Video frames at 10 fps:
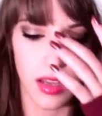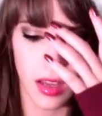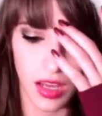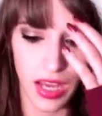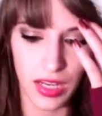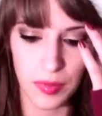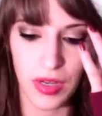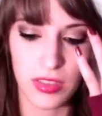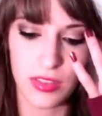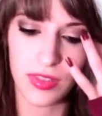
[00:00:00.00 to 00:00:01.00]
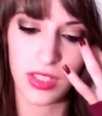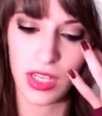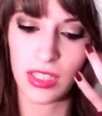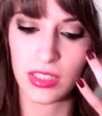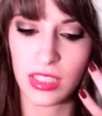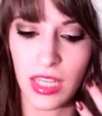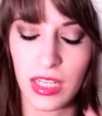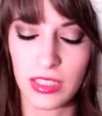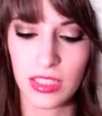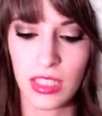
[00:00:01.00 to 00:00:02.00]
higher parts of the United
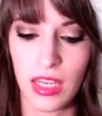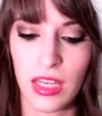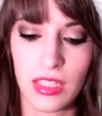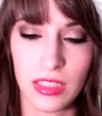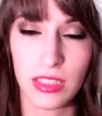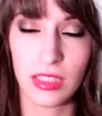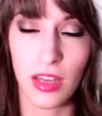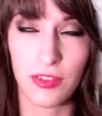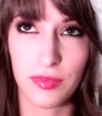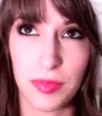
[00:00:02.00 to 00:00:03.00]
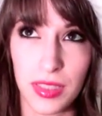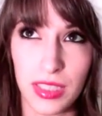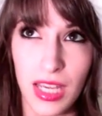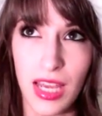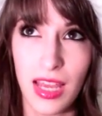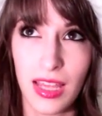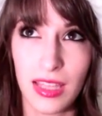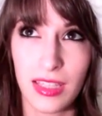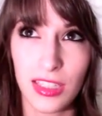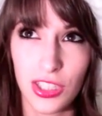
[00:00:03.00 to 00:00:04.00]
States and stuff, but
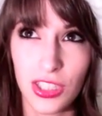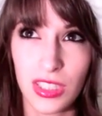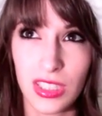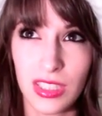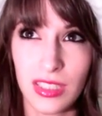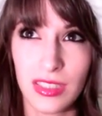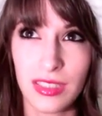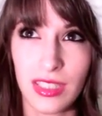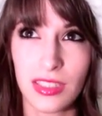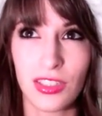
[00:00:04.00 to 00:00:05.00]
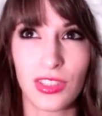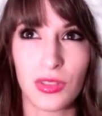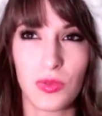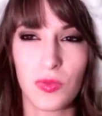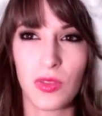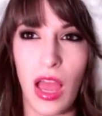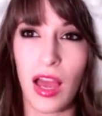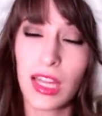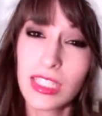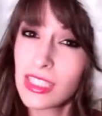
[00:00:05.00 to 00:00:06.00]
this year it just
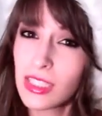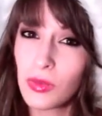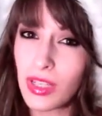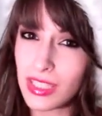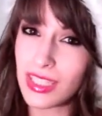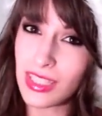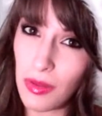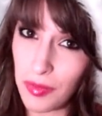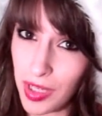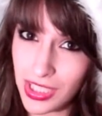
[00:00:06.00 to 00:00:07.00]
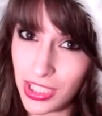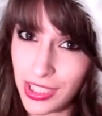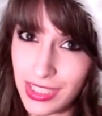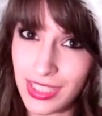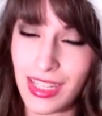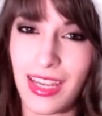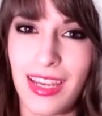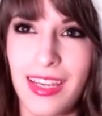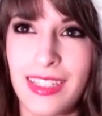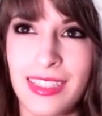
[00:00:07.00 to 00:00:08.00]
honestly wasn't in the budget,
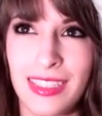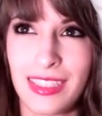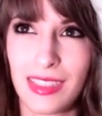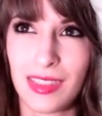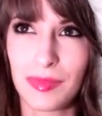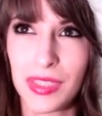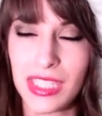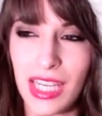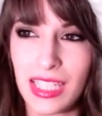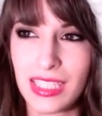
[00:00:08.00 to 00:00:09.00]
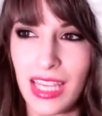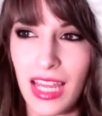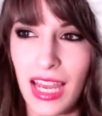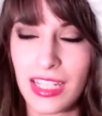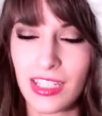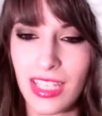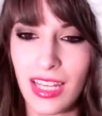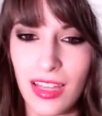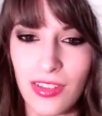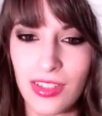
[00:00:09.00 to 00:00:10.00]
and besides that I just
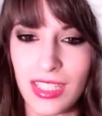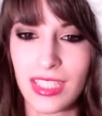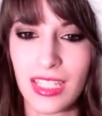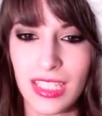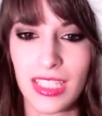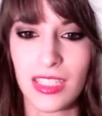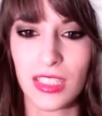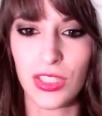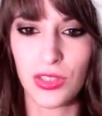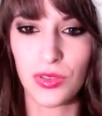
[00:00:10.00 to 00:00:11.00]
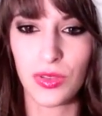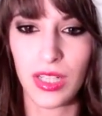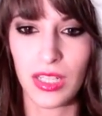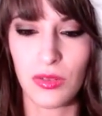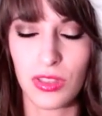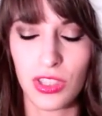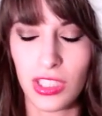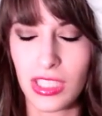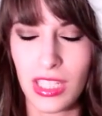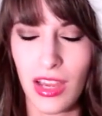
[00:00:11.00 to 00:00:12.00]
had other things I needed to do, and it would
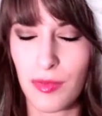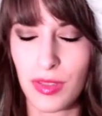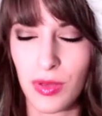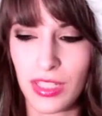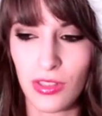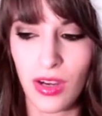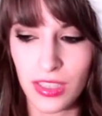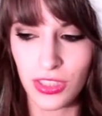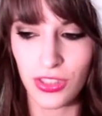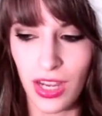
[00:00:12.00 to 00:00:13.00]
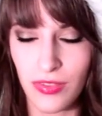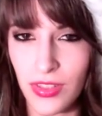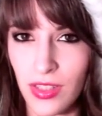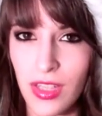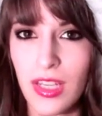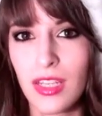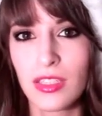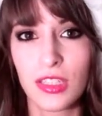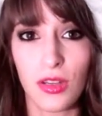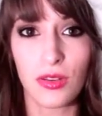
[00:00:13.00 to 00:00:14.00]
just have been way too hard to travel.
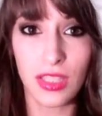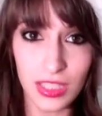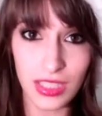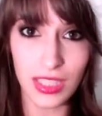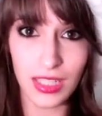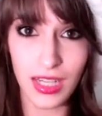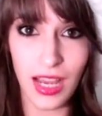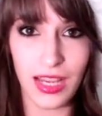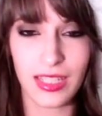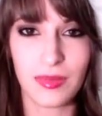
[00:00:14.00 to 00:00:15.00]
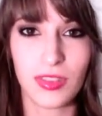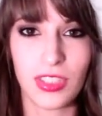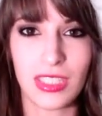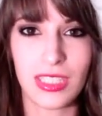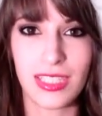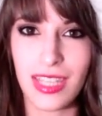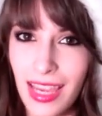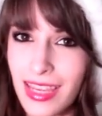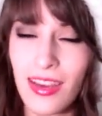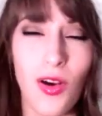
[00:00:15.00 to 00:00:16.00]
So this year I am just
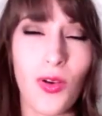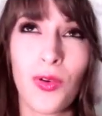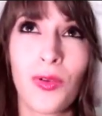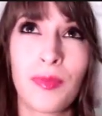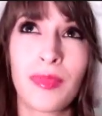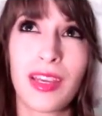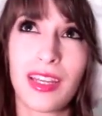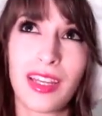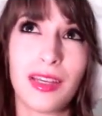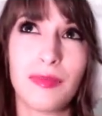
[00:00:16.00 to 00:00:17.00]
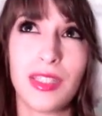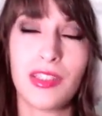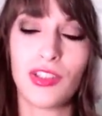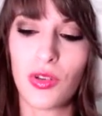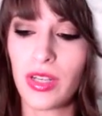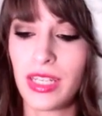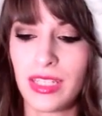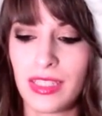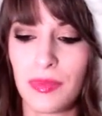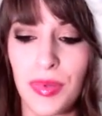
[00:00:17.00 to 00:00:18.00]
staying home, and I am
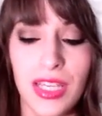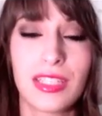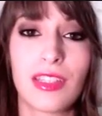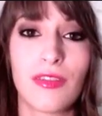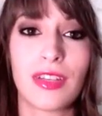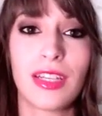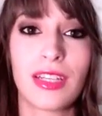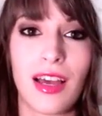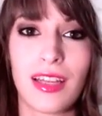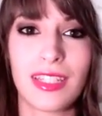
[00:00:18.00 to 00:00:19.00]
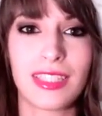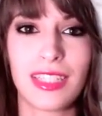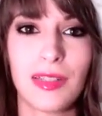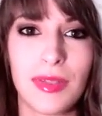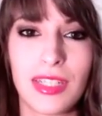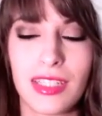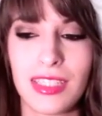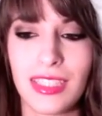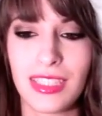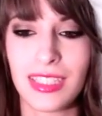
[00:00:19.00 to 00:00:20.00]
enjoying the peace of it, honestly,
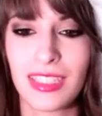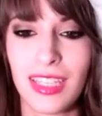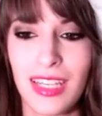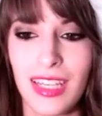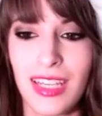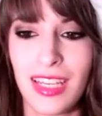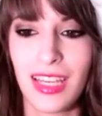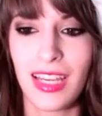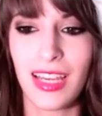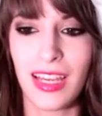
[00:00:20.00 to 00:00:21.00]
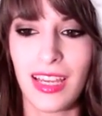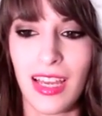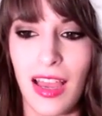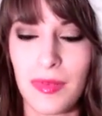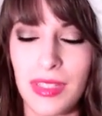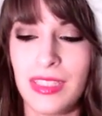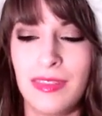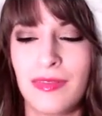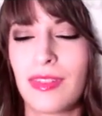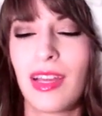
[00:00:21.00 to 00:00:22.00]
because I
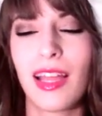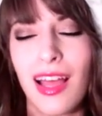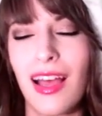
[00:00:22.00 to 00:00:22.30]
mean, the